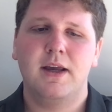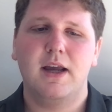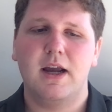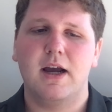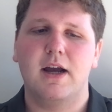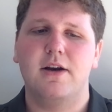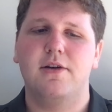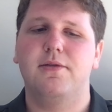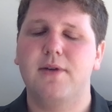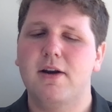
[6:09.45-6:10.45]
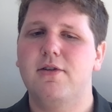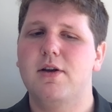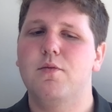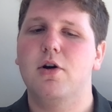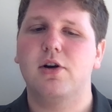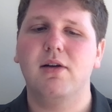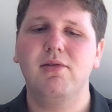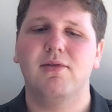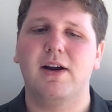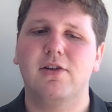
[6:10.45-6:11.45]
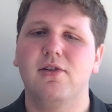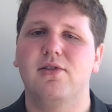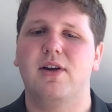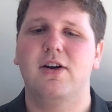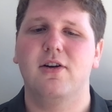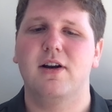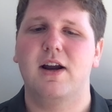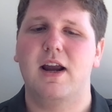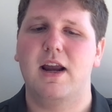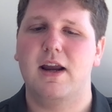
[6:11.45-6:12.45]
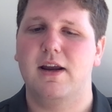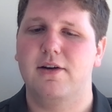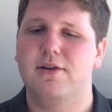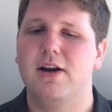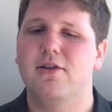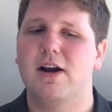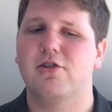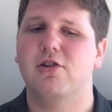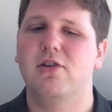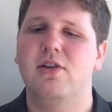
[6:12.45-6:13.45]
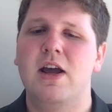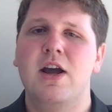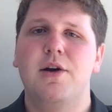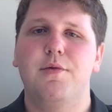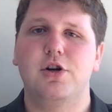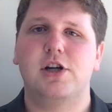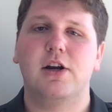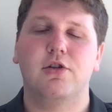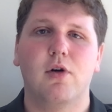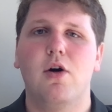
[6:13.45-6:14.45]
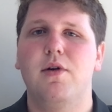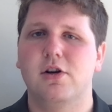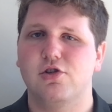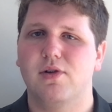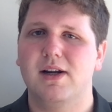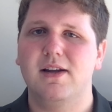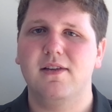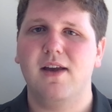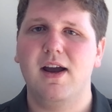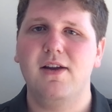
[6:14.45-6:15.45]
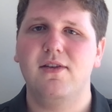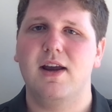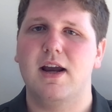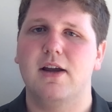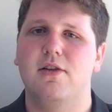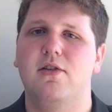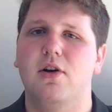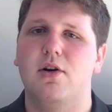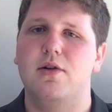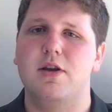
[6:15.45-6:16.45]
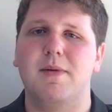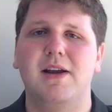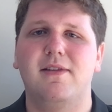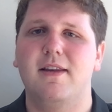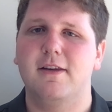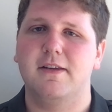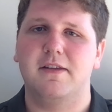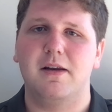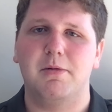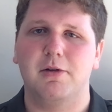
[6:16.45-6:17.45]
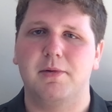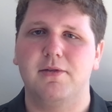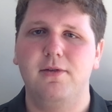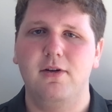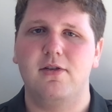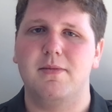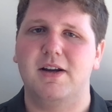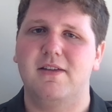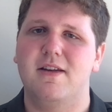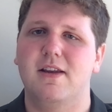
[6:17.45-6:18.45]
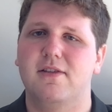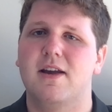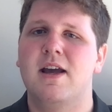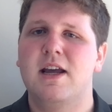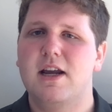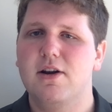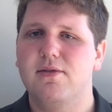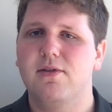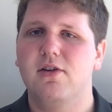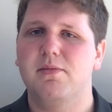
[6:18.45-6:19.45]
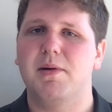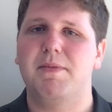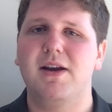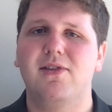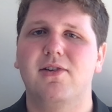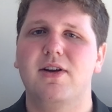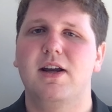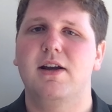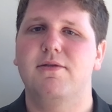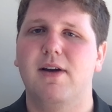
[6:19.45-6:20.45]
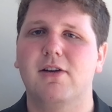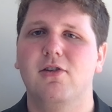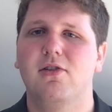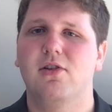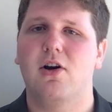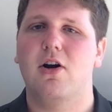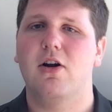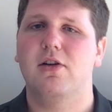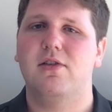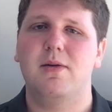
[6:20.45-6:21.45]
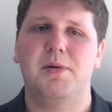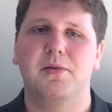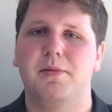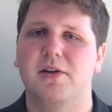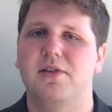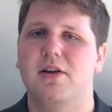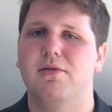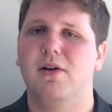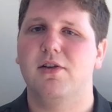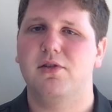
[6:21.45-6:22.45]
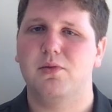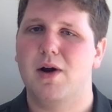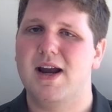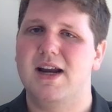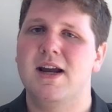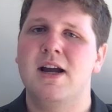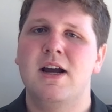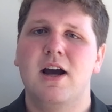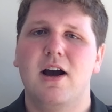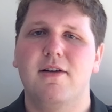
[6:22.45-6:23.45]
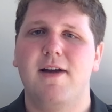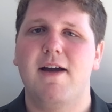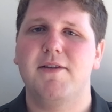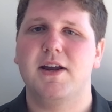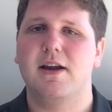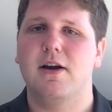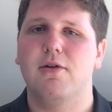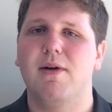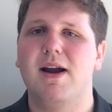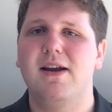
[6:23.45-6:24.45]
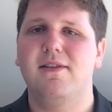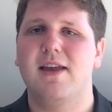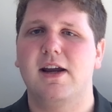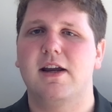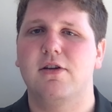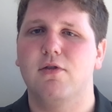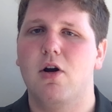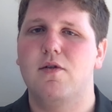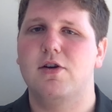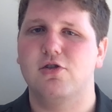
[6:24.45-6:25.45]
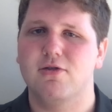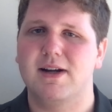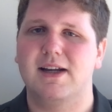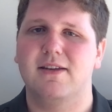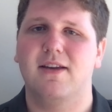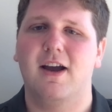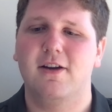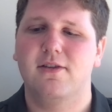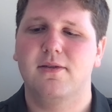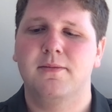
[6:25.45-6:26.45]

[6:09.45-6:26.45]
And finally, we'll cover vectors later in later lectures, which can grow and shrink in size. And so you might see this in C++ first, you might see this here first, but basically vectors are C++ and Rust's way of having arrays that can grow and shrink in size.